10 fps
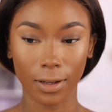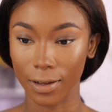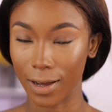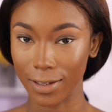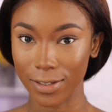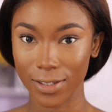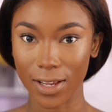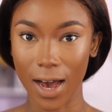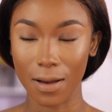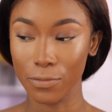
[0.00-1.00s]

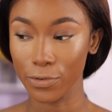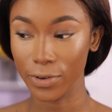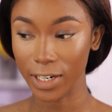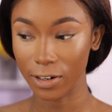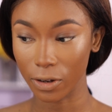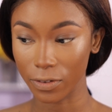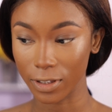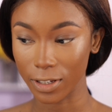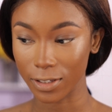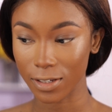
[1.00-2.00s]
Guys, I'm really
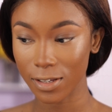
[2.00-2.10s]
loving this.